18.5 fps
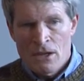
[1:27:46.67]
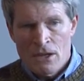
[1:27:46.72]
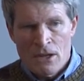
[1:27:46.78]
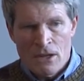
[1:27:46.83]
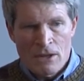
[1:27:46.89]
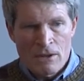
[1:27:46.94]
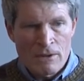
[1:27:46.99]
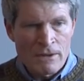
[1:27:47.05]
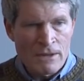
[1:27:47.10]
you
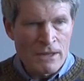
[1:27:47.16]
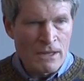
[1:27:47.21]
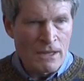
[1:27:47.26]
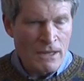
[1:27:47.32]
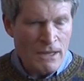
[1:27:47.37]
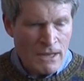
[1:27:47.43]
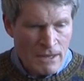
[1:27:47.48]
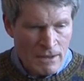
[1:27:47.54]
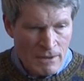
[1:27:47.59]
know,
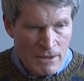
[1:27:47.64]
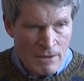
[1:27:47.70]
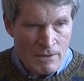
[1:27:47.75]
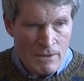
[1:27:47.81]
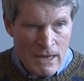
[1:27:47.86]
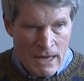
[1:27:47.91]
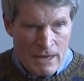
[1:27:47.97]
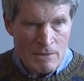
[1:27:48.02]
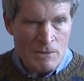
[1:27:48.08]
yeah,
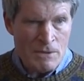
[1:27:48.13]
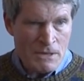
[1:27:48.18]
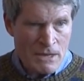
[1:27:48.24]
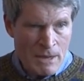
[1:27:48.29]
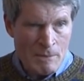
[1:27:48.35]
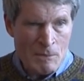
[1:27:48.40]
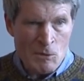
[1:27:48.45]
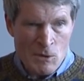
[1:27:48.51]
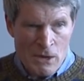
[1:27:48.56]
that was a
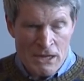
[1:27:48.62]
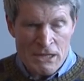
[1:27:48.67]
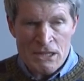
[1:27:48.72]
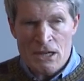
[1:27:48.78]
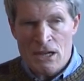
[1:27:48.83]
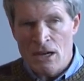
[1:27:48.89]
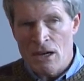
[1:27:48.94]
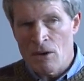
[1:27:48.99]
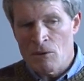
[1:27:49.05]
couple of weeks
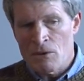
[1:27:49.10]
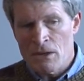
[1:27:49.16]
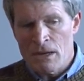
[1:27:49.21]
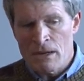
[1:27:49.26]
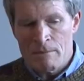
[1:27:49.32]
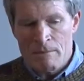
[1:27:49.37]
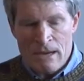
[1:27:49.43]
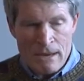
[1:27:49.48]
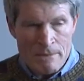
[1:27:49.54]
ago
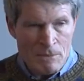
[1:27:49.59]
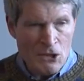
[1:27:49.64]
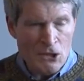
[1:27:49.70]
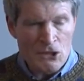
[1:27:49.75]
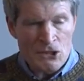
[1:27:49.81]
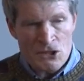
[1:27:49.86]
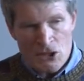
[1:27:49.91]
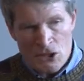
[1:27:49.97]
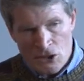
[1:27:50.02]
that Bob
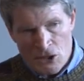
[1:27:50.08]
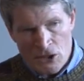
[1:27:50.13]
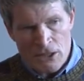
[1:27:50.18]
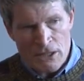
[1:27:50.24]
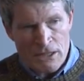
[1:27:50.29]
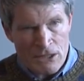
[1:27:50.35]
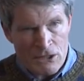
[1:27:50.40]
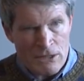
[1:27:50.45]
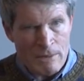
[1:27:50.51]
Mueller started
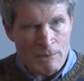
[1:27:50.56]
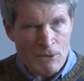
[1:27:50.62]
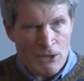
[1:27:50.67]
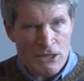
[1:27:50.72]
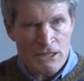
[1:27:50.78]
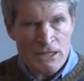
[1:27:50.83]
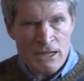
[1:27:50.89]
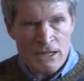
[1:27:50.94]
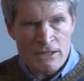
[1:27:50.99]
looking at the Trump
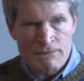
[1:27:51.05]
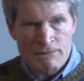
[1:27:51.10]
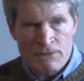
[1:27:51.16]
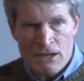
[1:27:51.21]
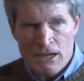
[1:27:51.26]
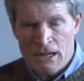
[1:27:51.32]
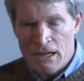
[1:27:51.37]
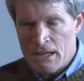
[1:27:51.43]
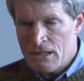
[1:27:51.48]
organization
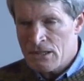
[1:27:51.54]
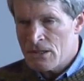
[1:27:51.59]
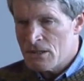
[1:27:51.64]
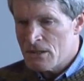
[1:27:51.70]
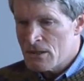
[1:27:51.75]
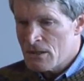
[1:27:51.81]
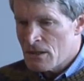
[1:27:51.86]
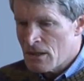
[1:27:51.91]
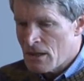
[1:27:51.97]
finances,